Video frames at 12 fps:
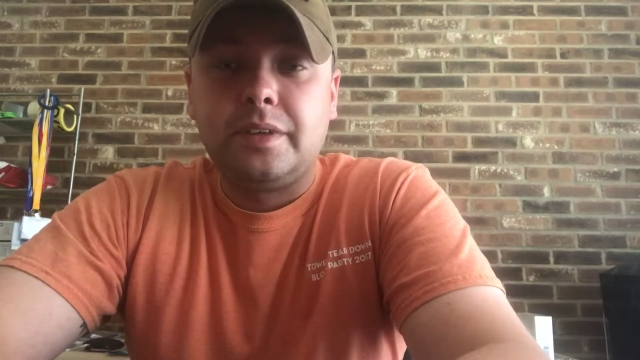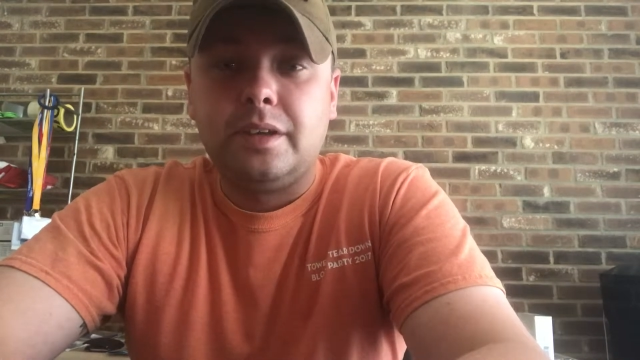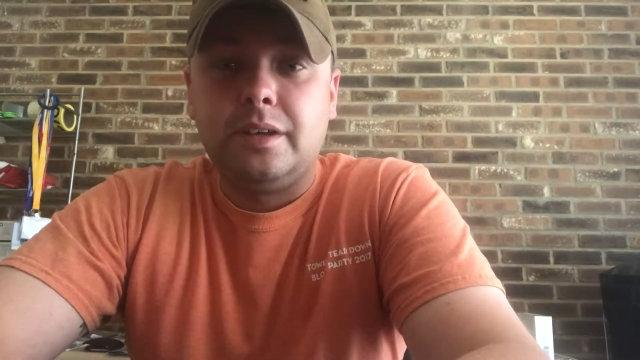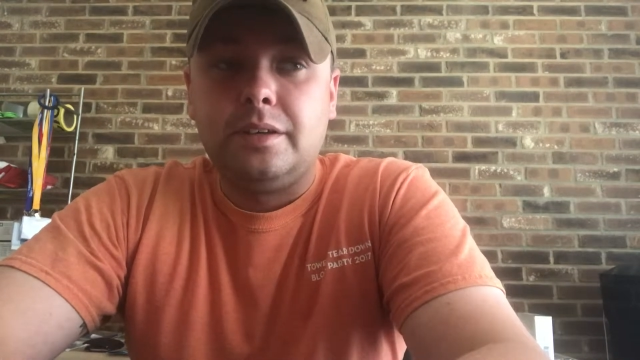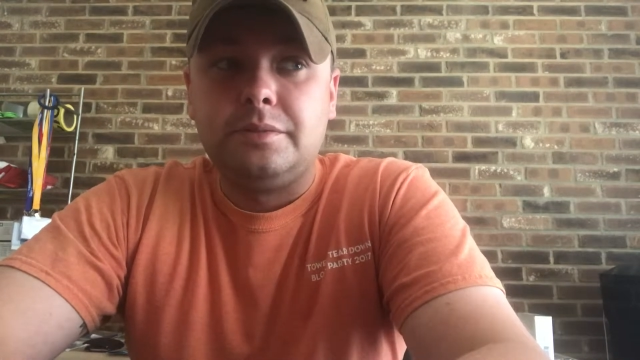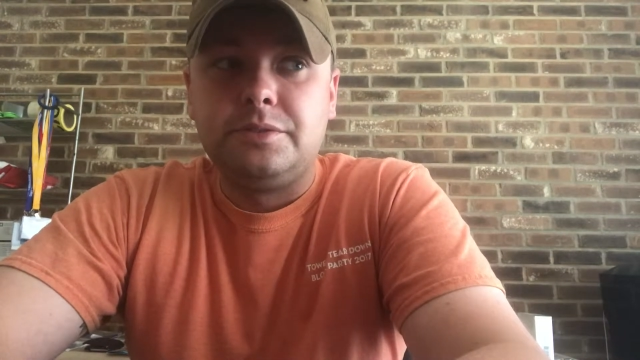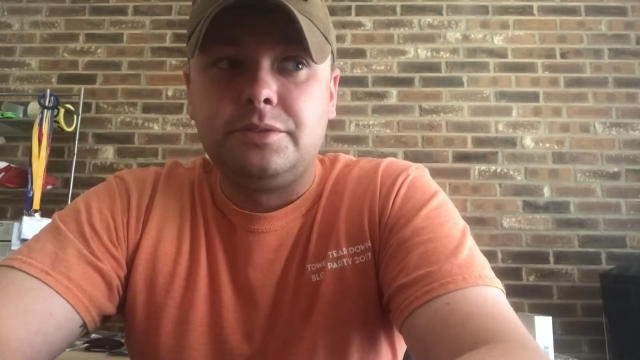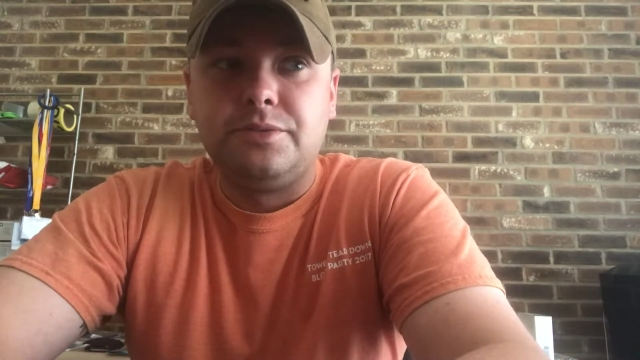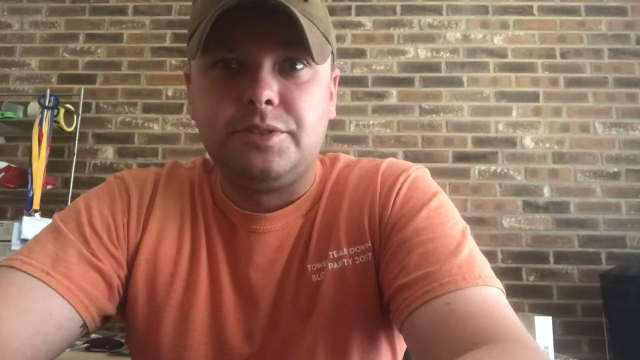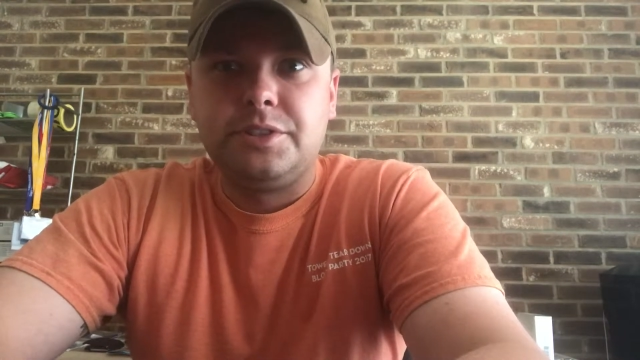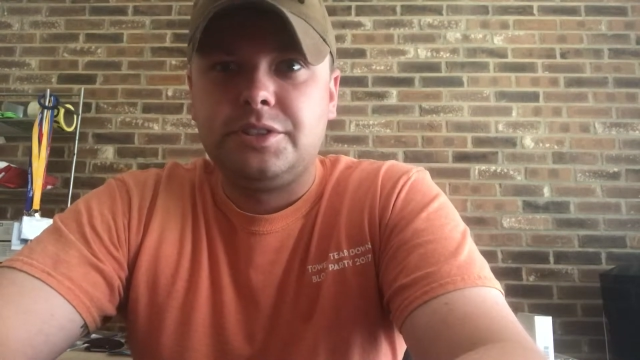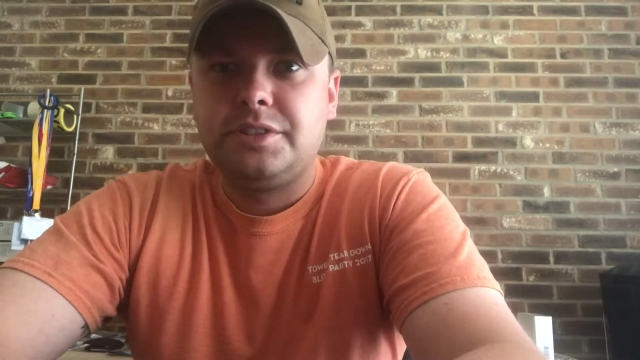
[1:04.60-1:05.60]

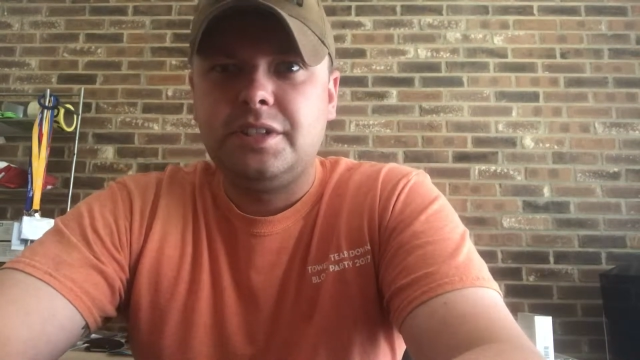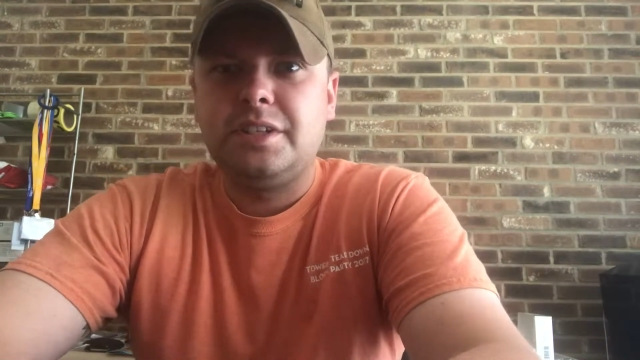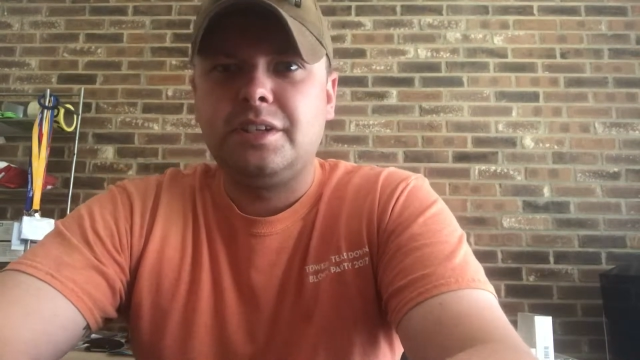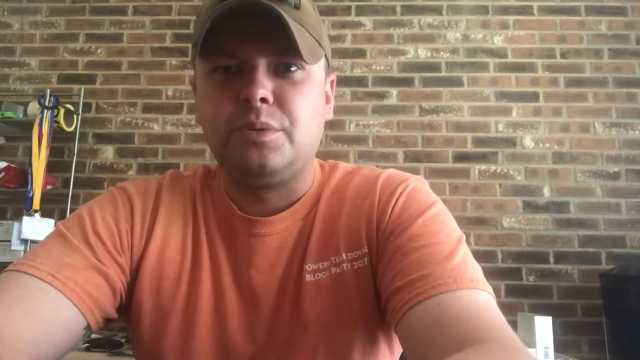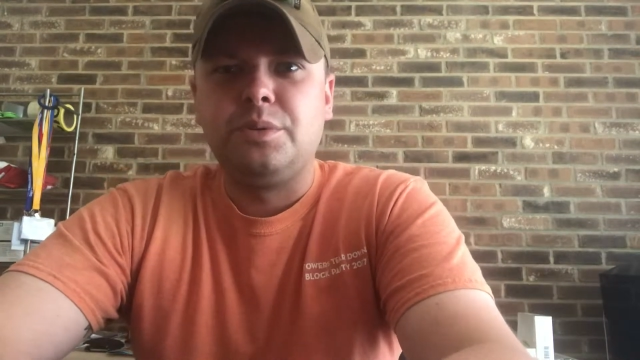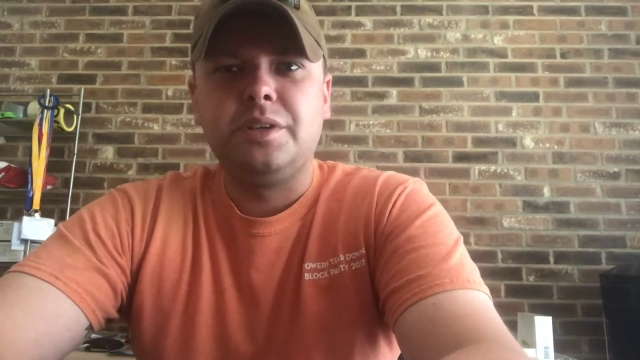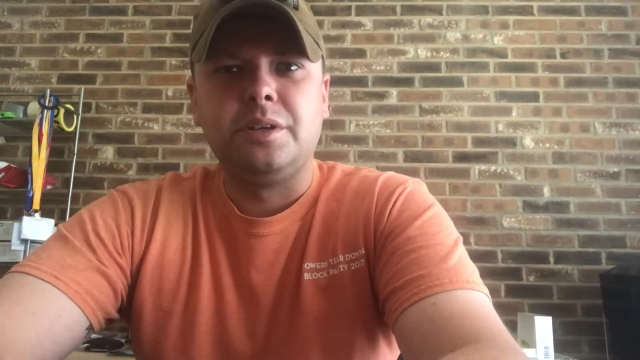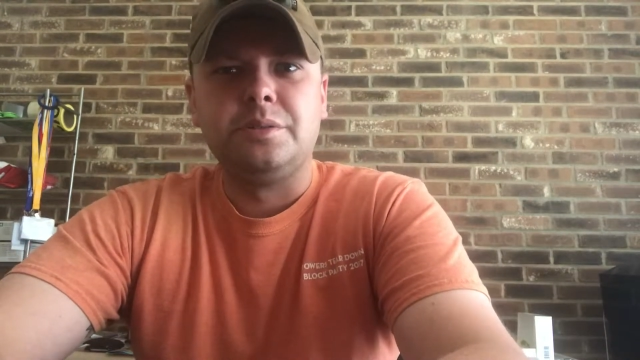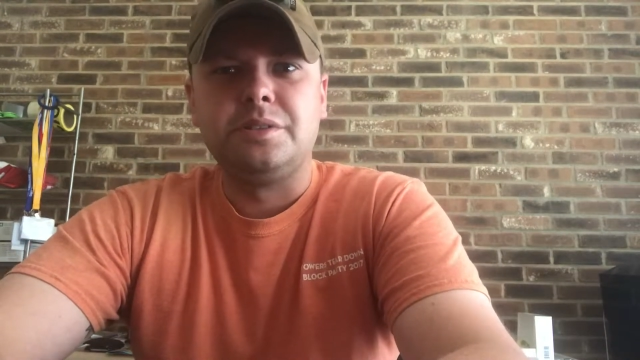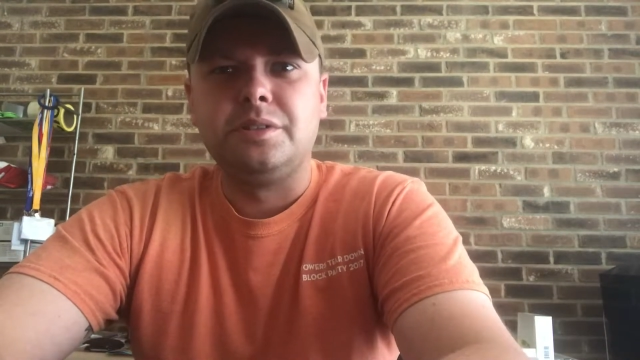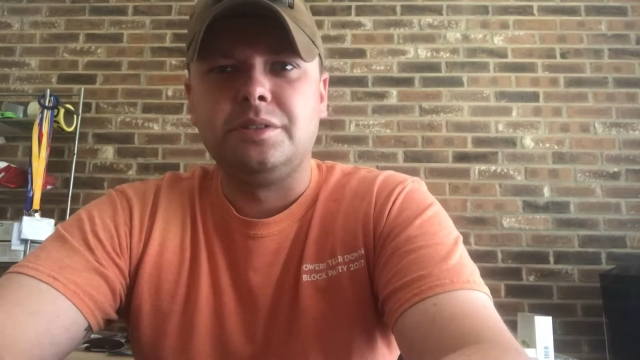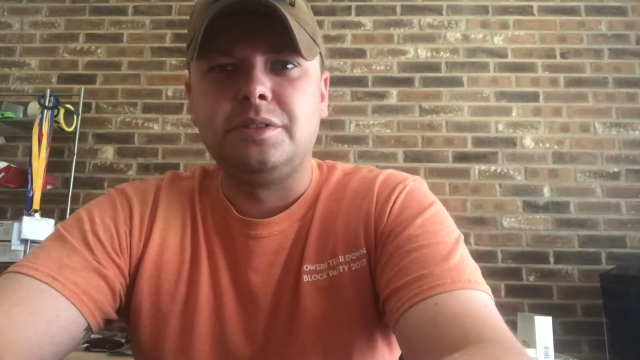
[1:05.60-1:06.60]
For just sitting in a
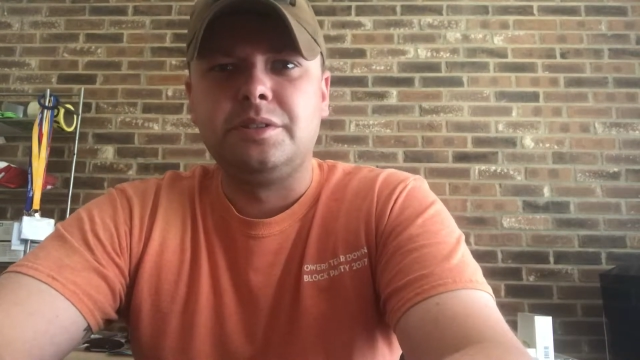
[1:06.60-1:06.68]
windowsill,